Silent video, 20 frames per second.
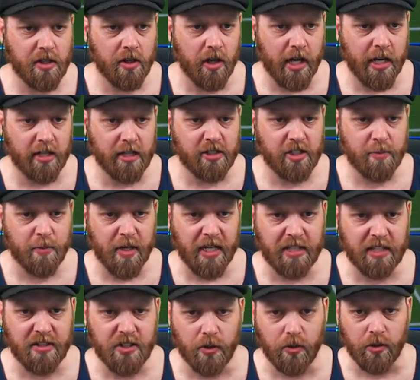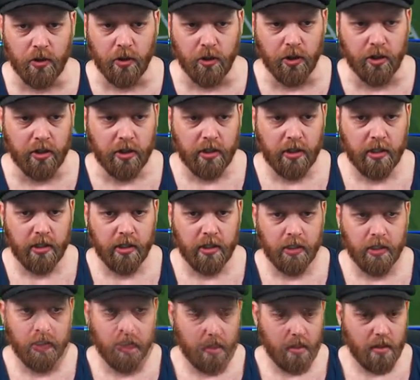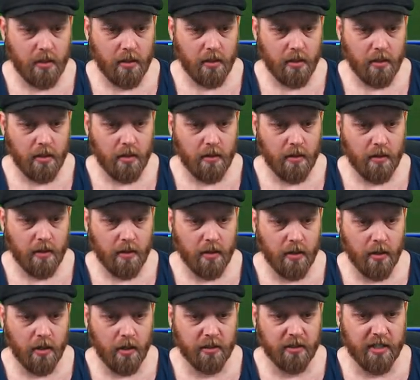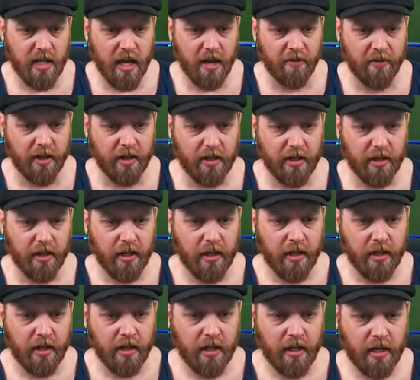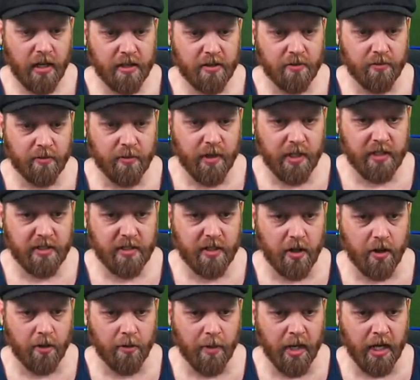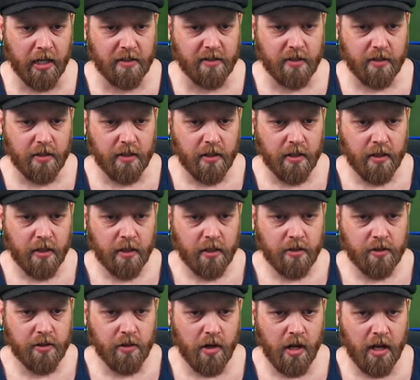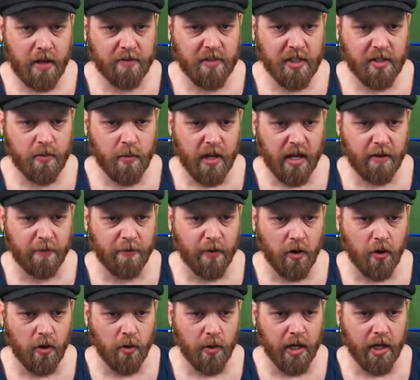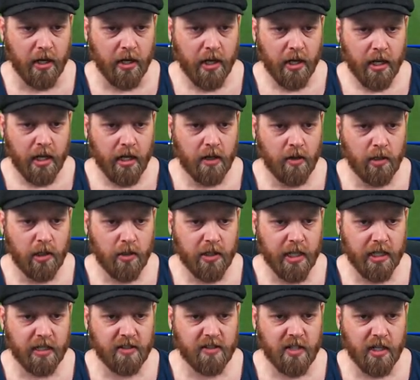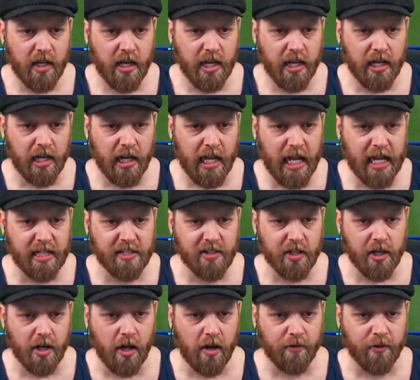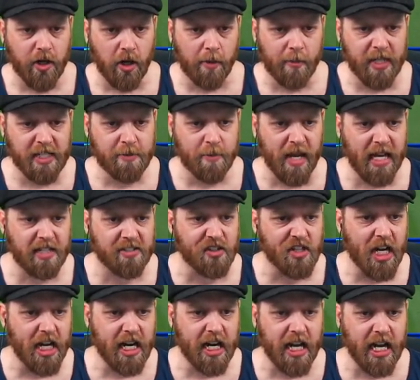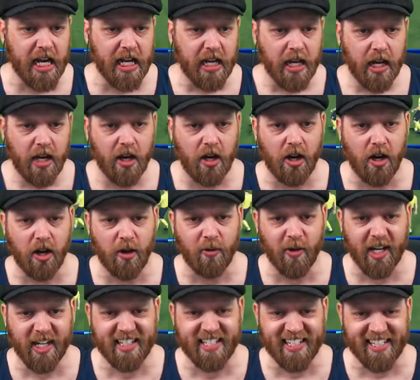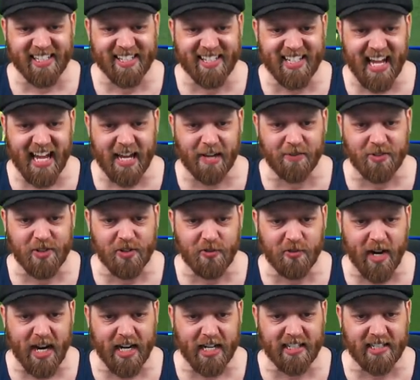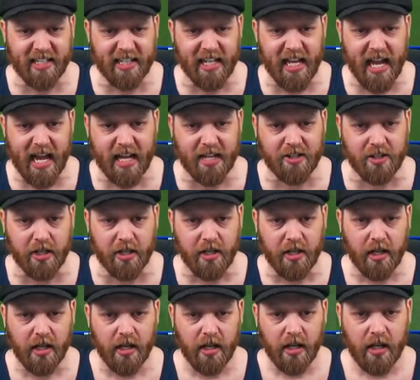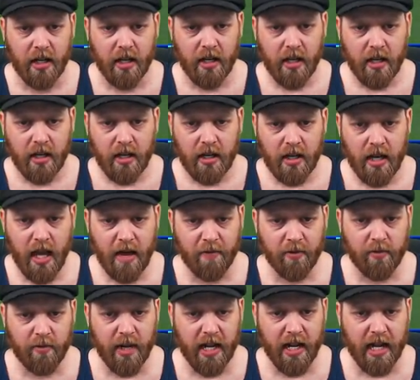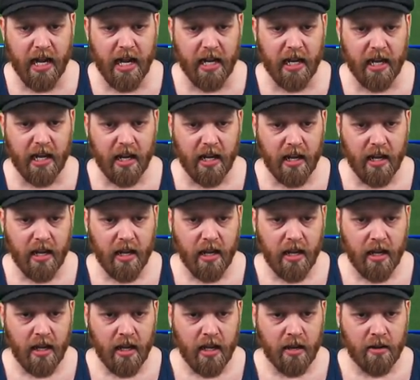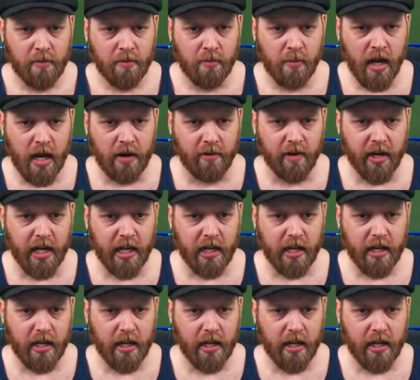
United just been too good? Oh, David has rinsed Gomez. Drives his way forward. He'll look inside, lays it off. Gomez, Mancini! Oh, to save straight into the action. Navarrete, Murray.